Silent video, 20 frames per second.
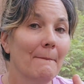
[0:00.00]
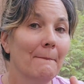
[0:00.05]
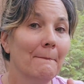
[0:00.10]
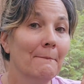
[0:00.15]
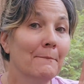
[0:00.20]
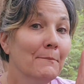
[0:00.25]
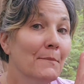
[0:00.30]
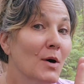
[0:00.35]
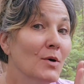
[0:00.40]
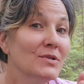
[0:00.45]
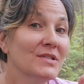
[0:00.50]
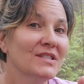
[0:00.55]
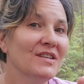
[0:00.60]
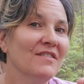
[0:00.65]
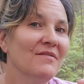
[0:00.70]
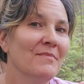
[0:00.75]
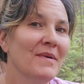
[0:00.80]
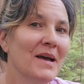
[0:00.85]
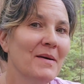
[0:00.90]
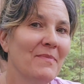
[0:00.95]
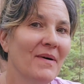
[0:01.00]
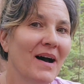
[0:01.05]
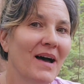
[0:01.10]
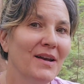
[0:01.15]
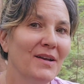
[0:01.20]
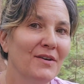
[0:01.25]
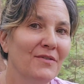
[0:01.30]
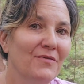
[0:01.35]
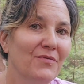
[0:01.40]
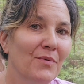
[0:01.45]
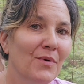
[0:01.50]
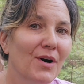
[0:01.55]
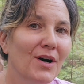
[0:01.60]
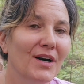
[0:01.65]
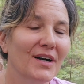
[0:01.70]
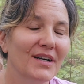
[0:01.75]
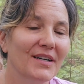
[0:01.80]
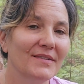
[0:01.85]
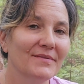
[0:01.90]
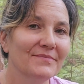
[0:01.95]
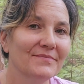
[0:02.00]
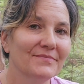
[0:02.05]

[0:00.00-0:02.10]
Most of my body of work,